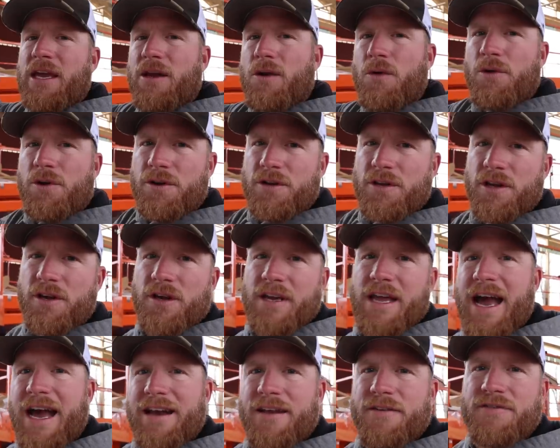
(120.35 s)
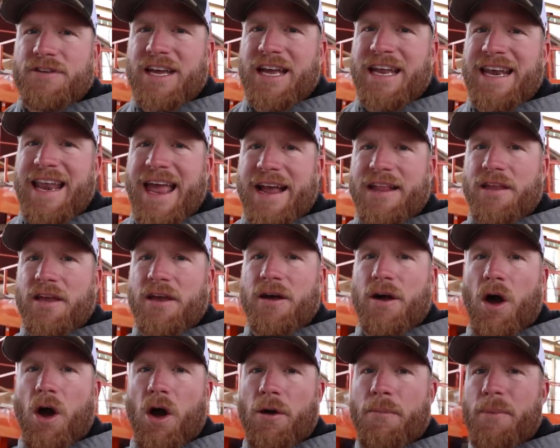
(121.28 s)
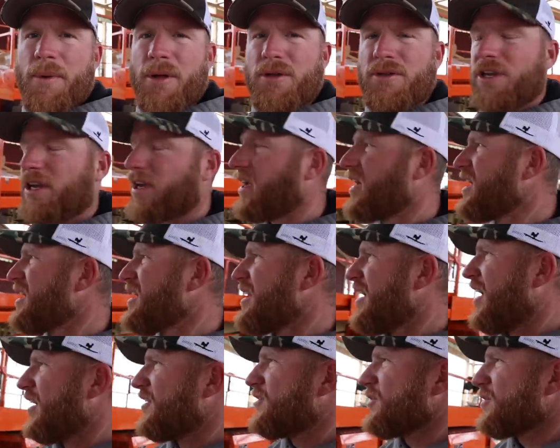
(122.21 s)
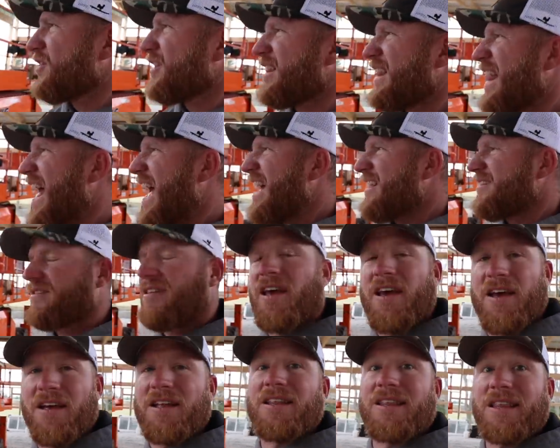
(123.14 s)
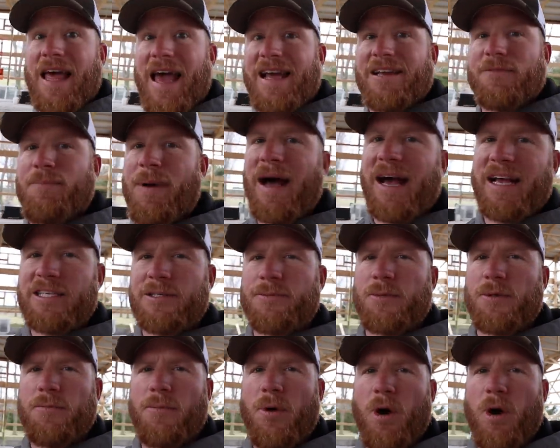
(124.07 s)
in order to kind of connect our building until the last last possible